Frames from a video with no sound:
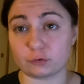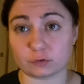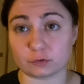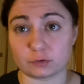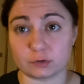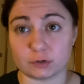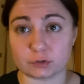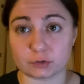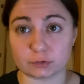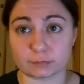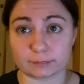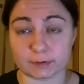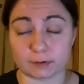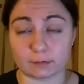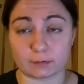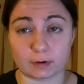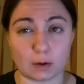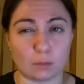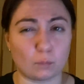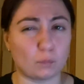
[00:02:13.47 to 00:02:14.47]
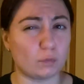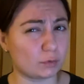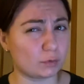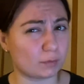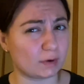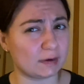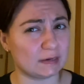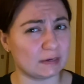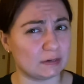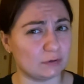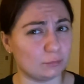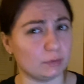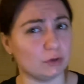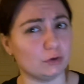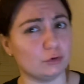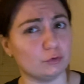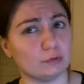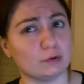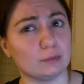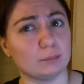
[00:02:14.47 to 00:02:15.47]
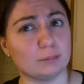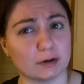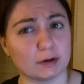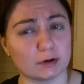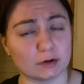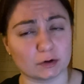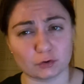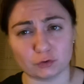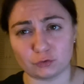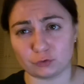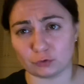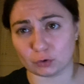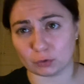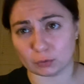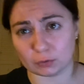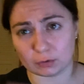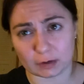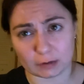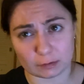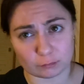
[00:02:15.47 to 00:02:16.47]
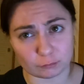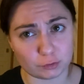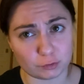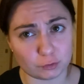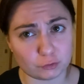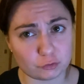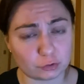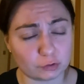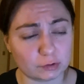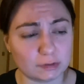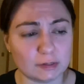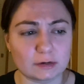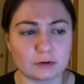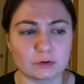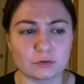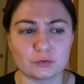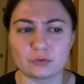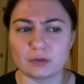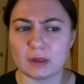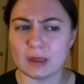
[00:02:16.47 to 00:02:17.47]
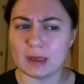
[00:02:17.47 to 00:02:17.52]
teacher figure out what do I need to be doing better so in future years